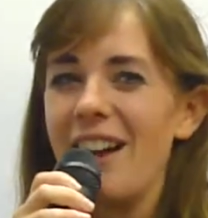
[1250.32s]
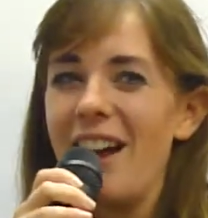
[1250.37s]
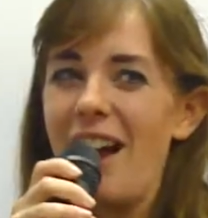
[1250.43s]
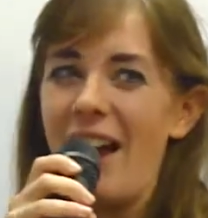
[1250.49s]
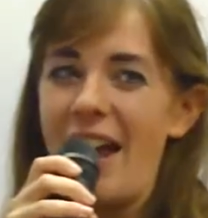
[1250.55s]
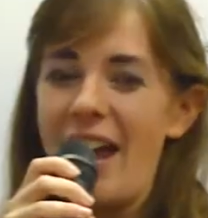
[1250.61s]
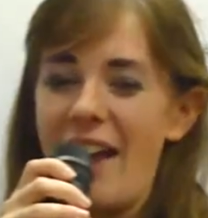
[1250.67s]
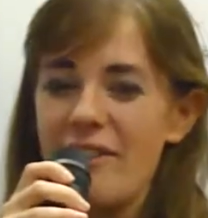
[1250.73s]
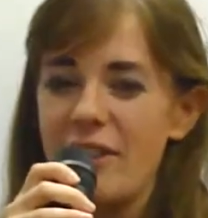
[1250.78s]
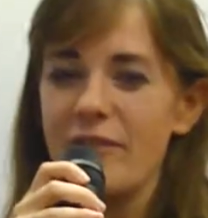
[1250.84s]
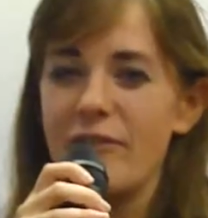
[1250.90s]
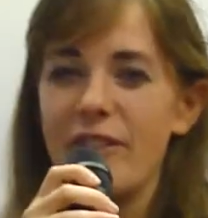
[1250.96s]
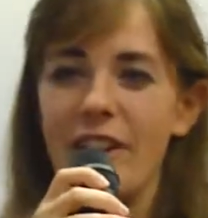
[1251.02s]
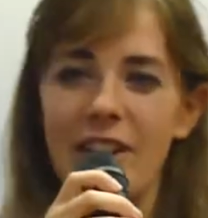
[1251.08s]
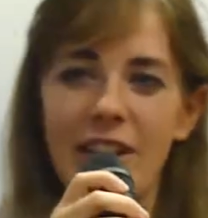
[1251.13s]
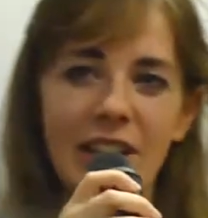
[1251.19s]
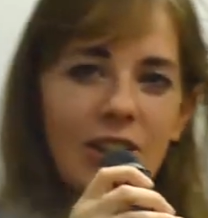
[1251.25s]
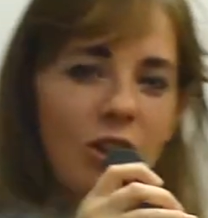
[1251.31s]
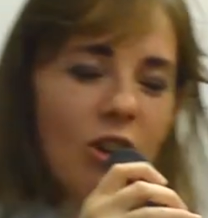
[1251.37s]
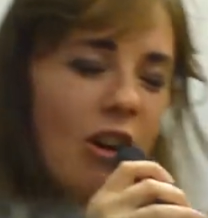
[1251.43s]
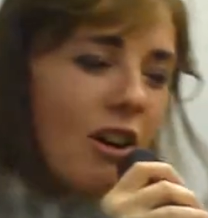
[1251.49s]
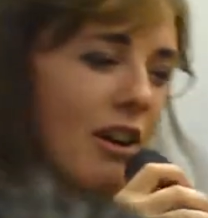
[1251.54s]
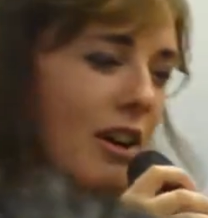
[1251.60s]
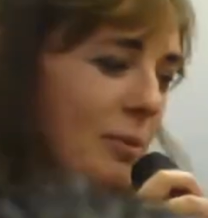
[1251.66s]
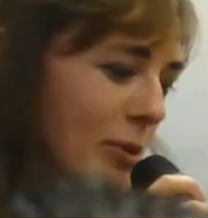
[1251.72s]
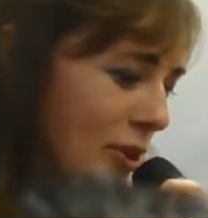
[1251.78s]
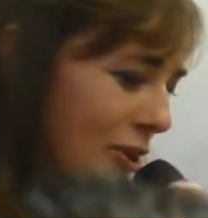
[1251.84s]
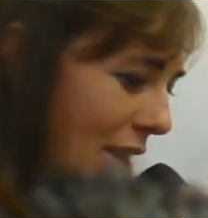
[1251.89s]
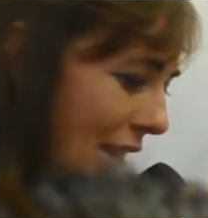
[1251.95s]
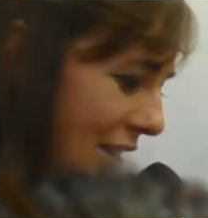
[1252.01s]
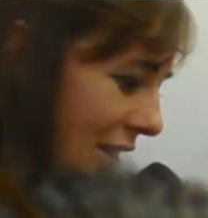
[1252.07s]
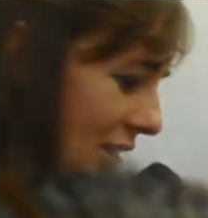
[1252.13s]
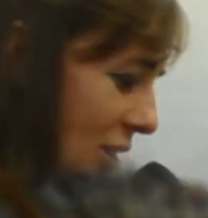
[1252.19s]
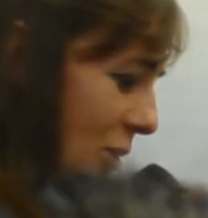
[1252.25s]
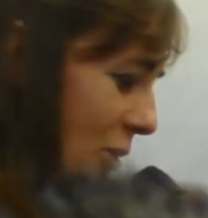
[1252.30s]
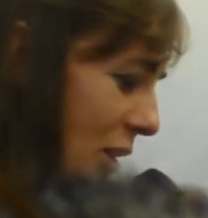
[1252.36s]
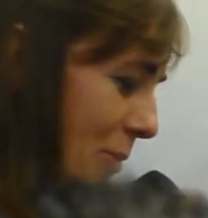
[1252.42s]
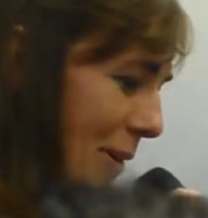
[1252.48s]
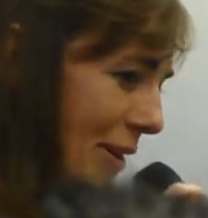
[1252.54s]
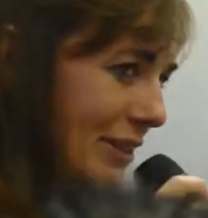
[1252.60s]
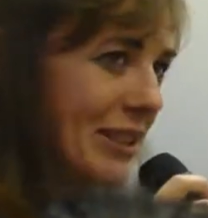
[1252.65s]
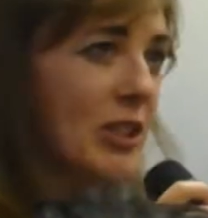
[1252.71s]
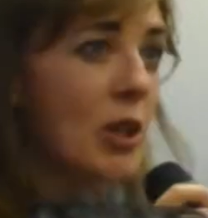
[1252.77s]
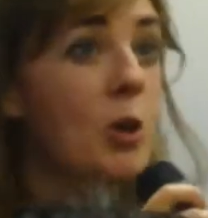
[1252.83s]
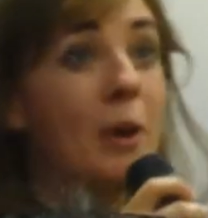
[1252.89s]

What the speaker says: I have a very long, protracted story about this.